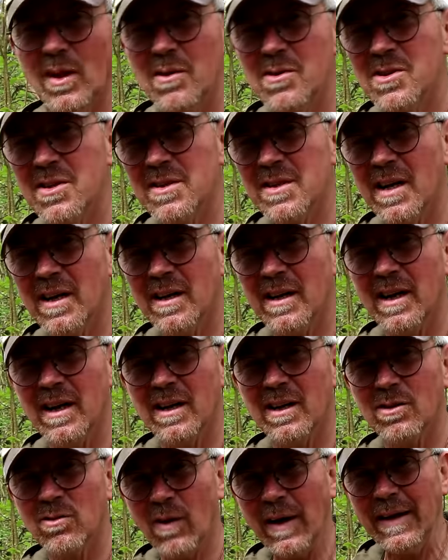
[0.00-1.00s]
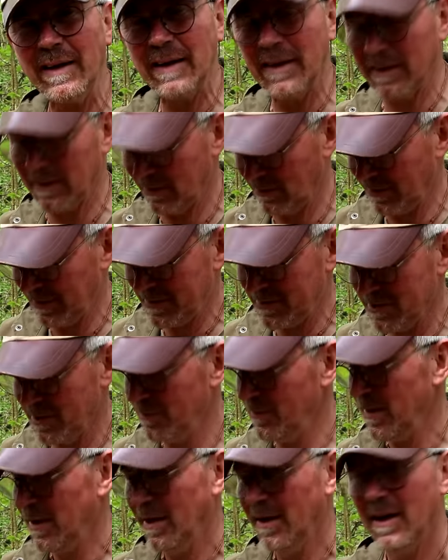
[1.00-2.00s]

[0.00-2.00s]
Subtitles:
which is a great little item.